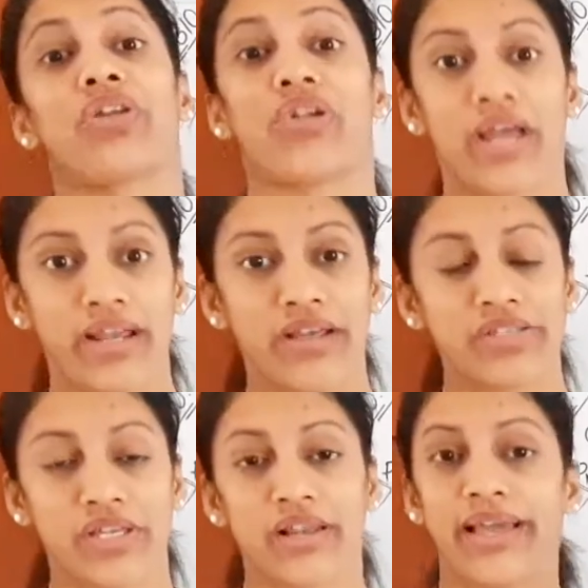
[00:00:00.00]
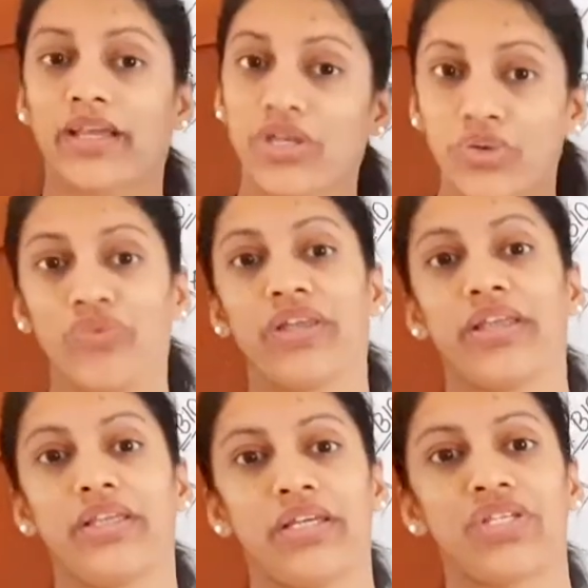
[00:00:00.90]
non-ionizing like UV
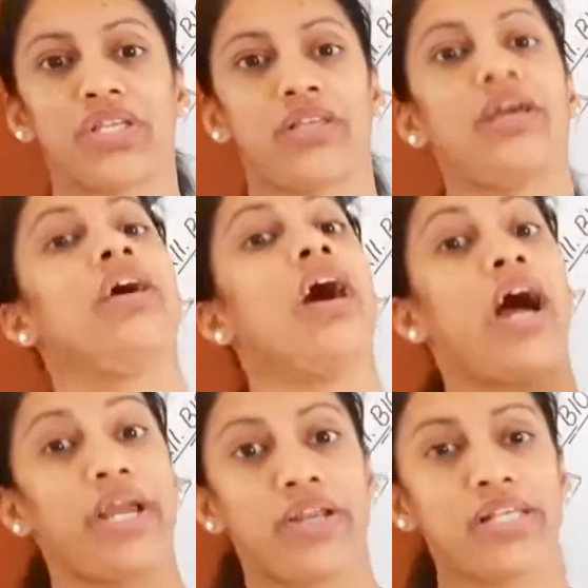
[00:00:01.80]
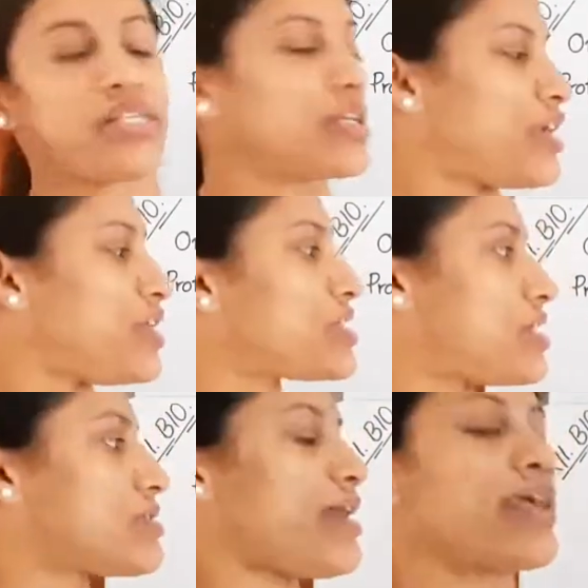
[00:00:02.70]
radiation, ionizing
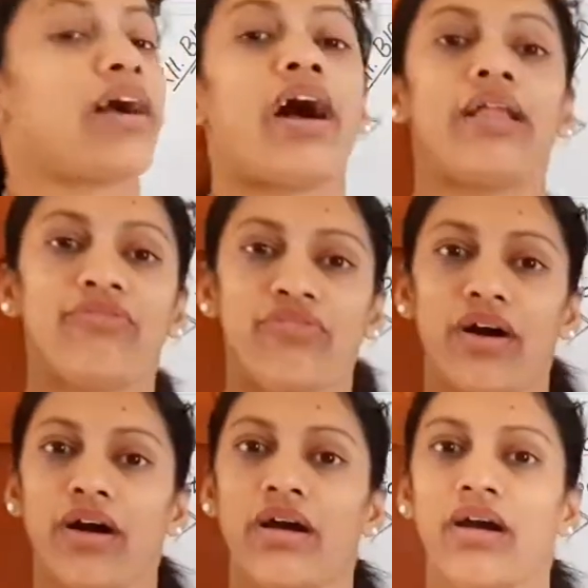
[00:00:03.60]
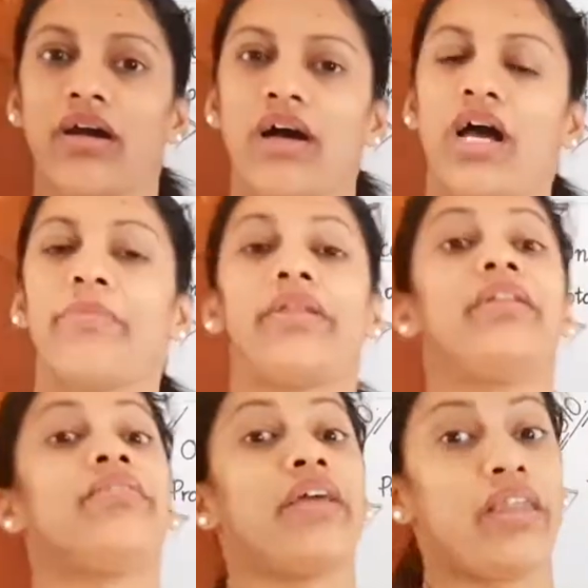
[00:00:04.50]
radiations like alpha,
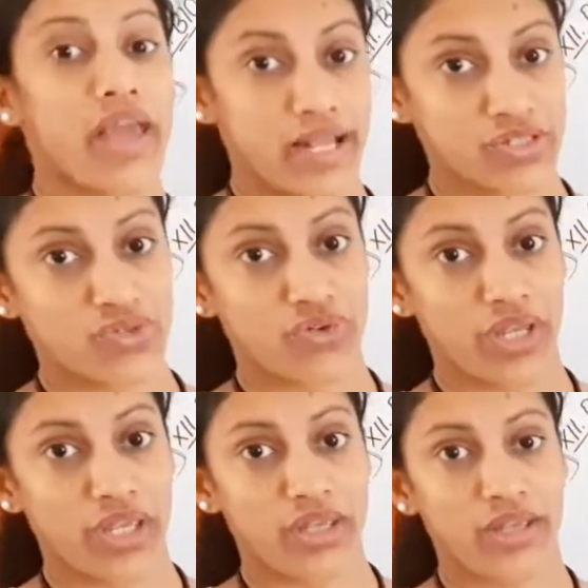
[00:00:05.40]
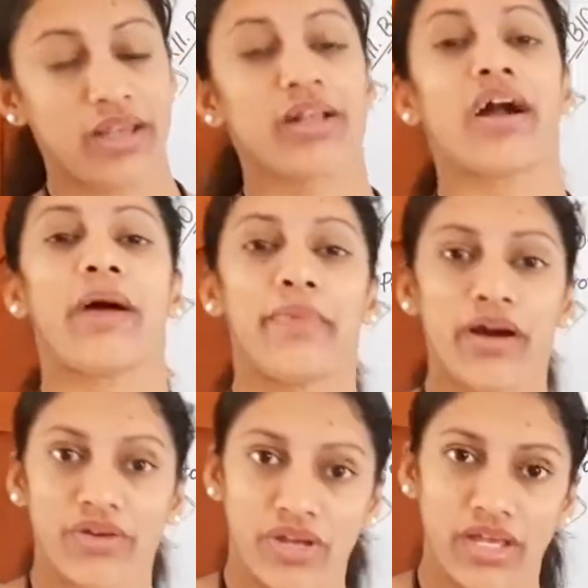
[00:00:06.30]
then X-ray,
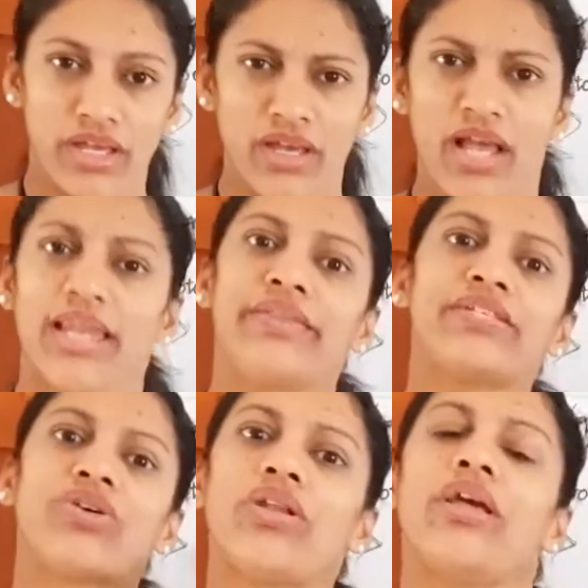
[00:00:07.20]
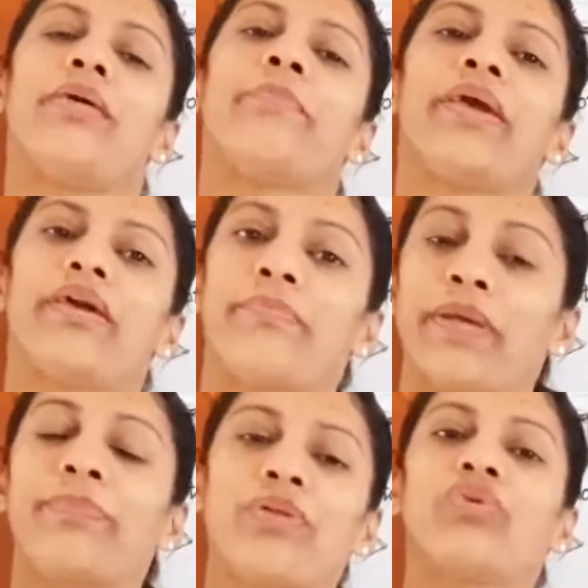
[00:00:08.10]
gamma ray. This all
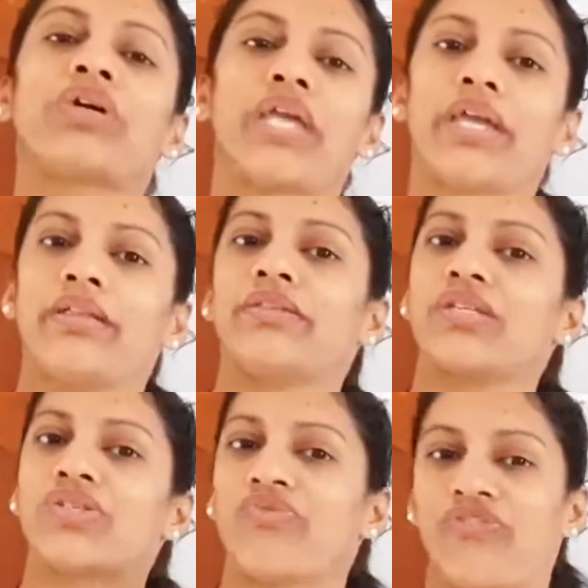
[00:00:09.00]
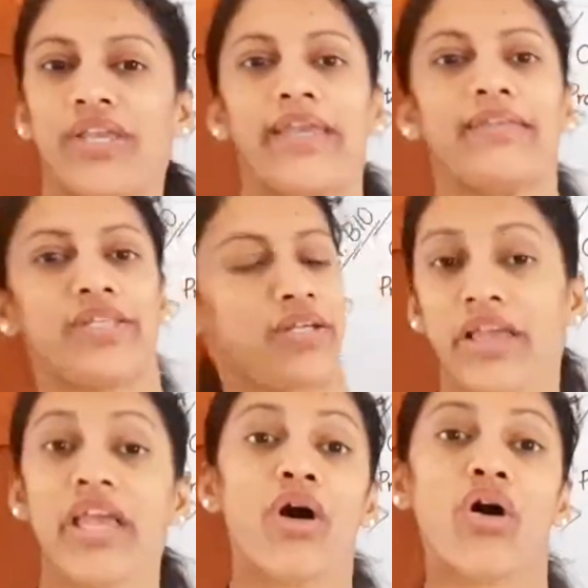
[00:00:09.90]
people working in such field.
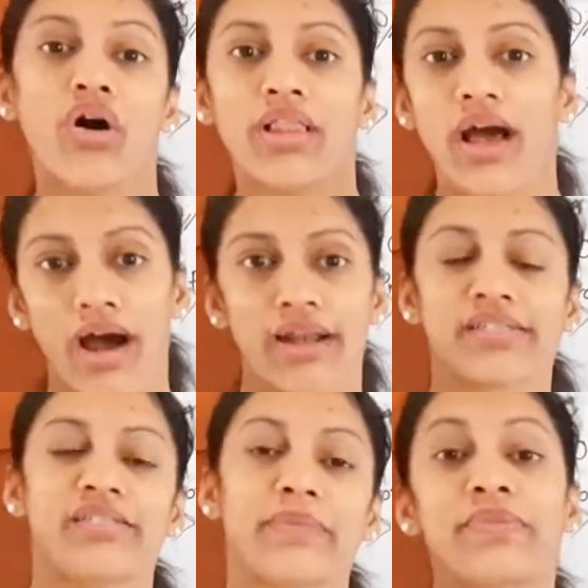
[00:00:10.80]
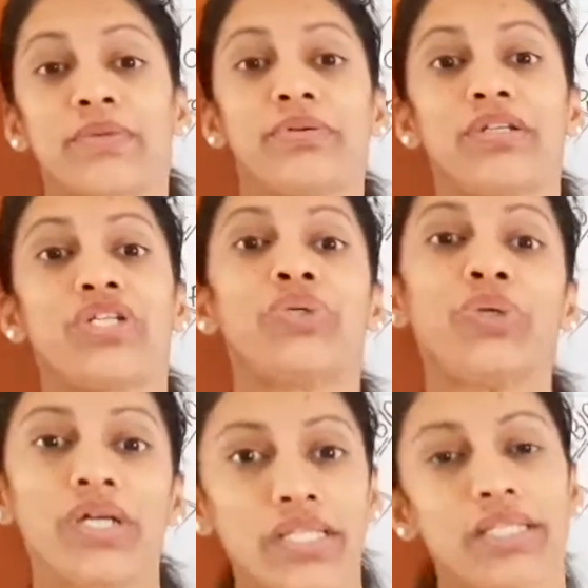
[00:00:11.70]
They all are susceptible
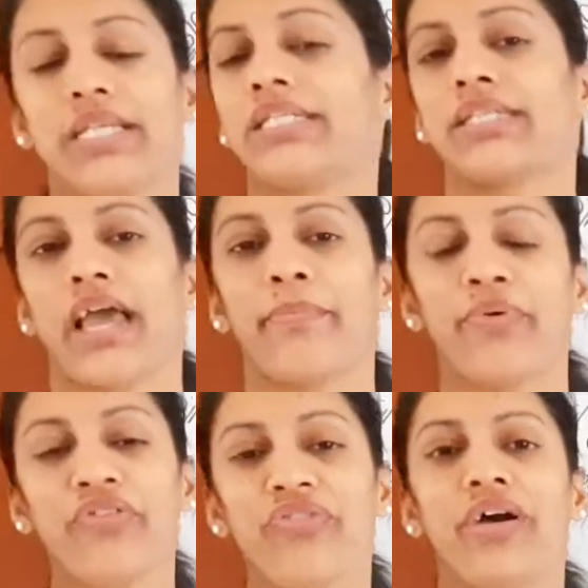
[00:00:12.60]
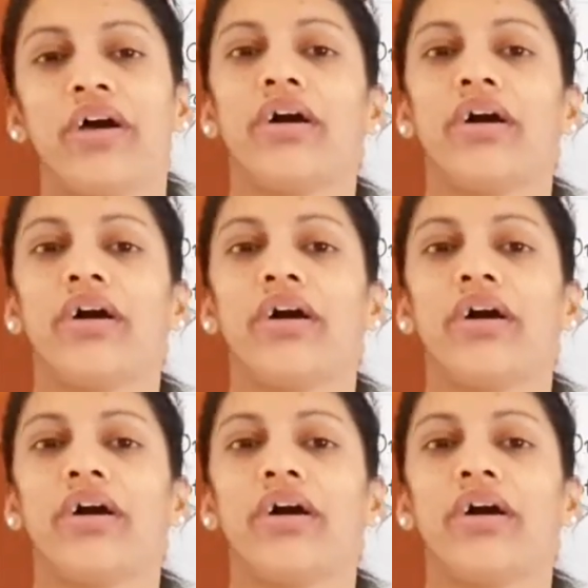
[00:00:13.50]
to this type of